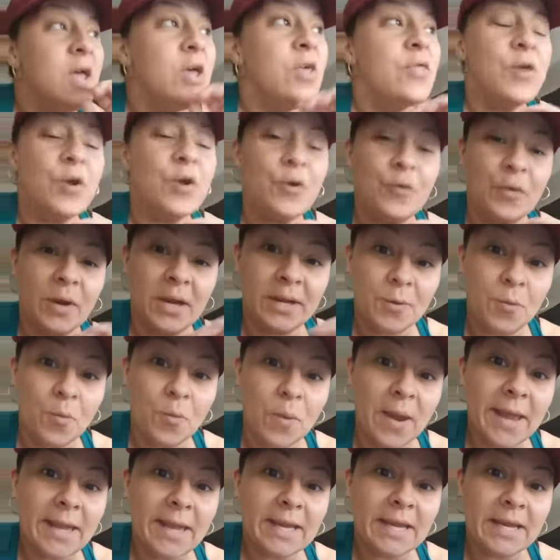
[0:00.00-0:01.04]
the great
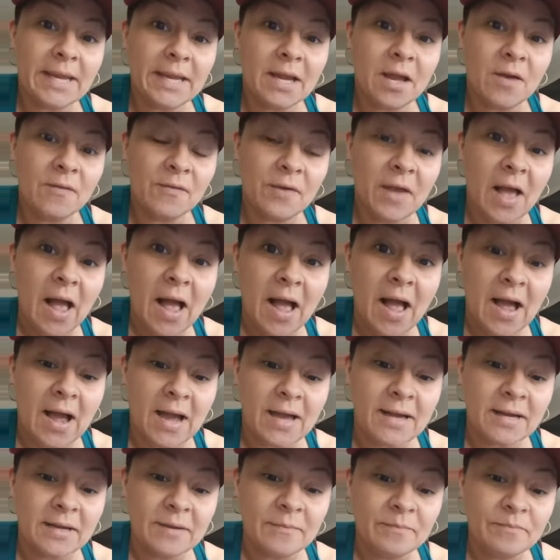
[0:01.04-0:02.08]
awakening of
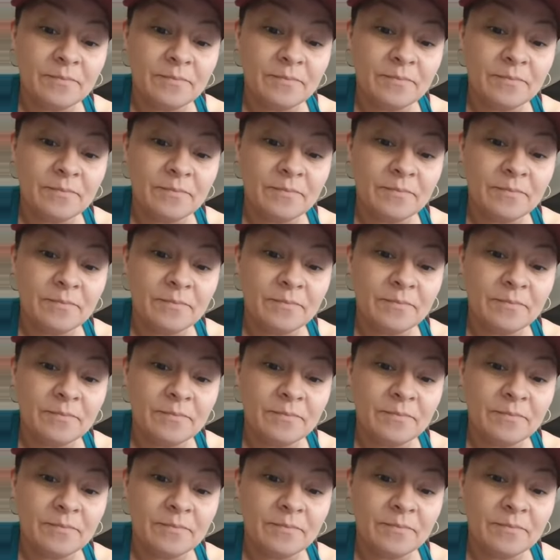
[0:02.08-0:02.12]
God.